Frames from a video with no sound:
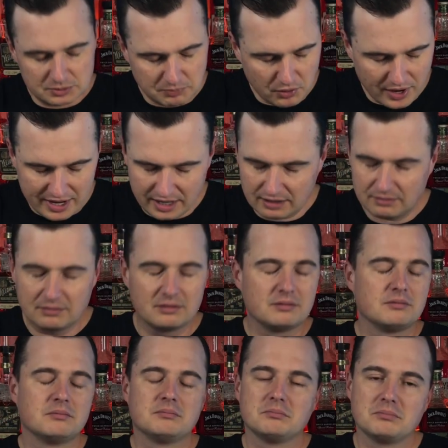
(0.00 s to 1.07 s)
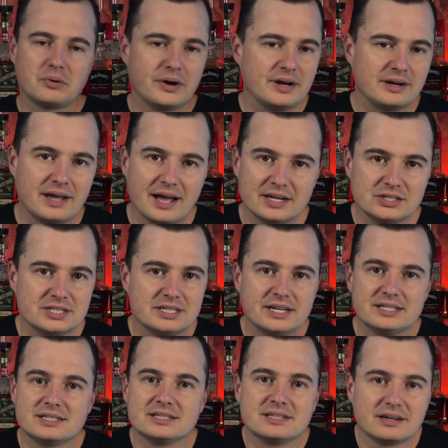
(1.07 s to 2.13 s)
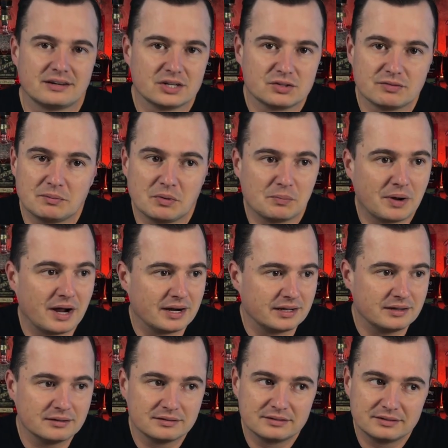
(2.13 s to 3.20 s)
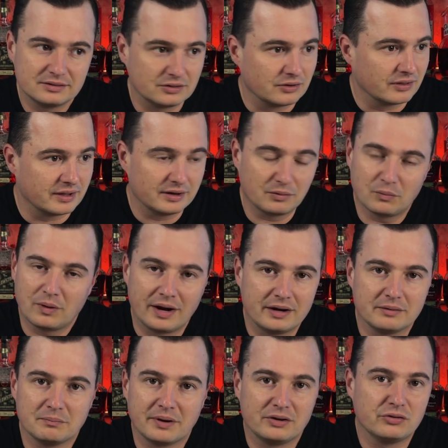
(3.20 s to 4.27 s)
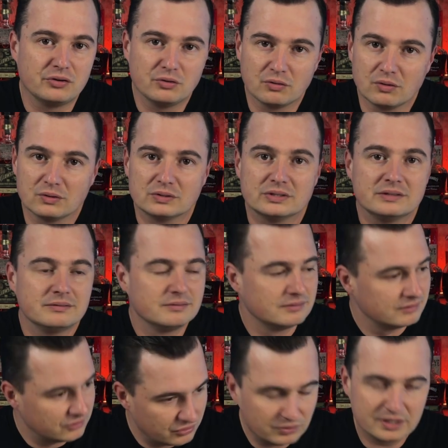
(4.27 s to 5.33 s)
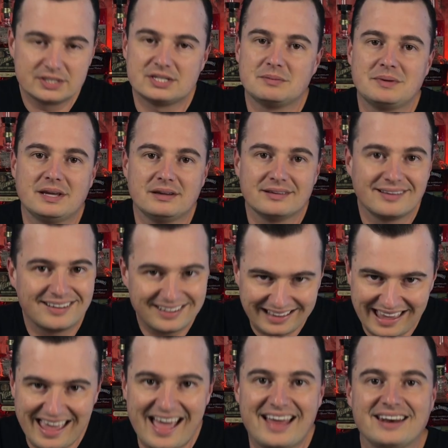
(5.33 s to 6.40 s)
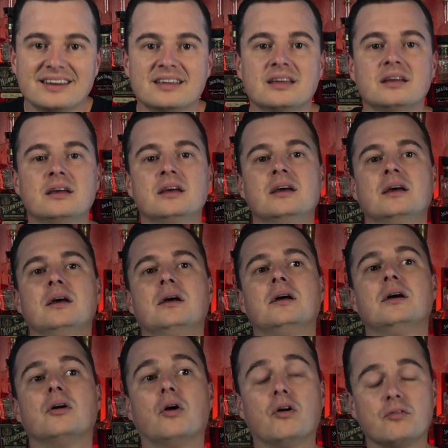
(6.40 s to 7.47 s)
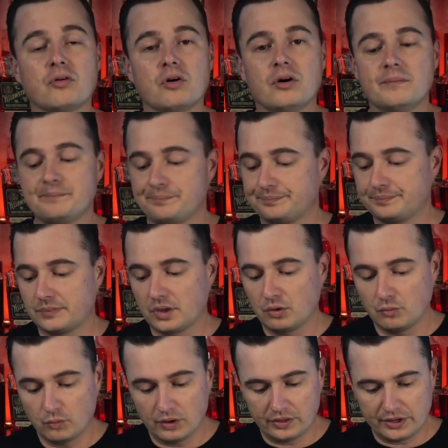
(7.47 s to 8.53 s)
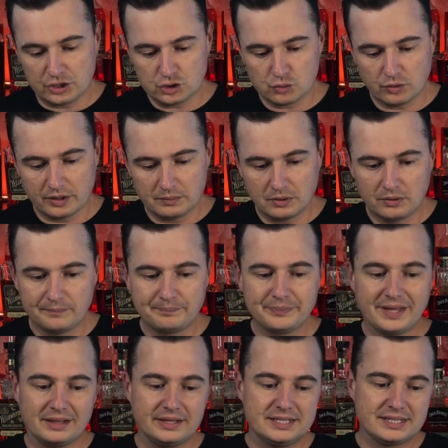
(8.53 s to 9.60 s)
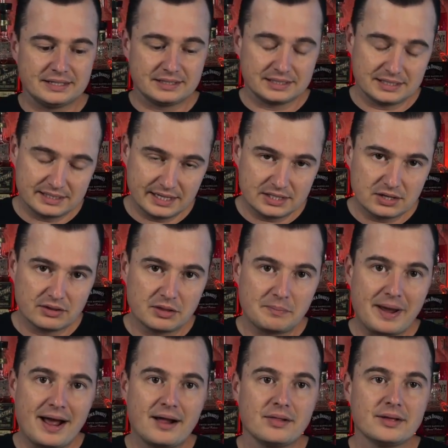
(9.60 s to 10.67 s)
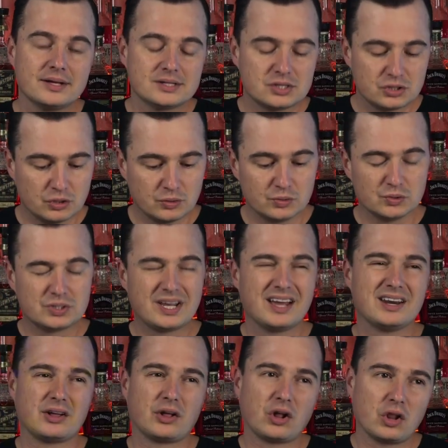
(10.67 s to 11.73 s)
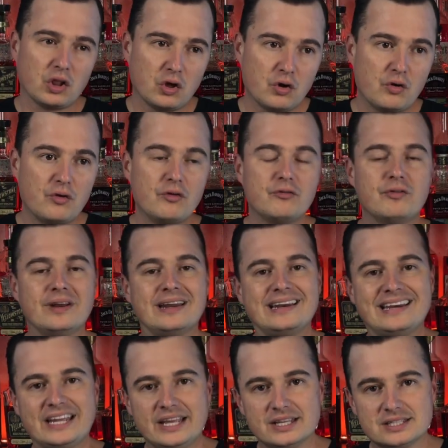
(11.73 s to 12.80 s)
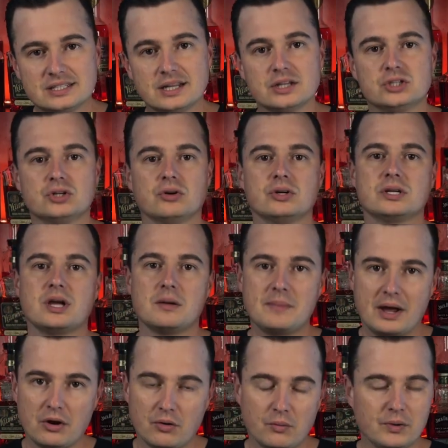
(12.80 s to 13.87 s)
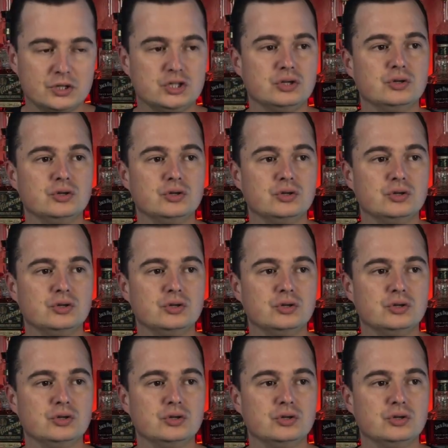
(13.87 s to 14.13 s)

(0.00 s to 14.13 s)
praying God just takes the sickness from your body. You're like, why did my 2-year-old do this to me again? Overall, really enjoyable. At least as it sits on the palate, those kind of clove and anise does start to come out, which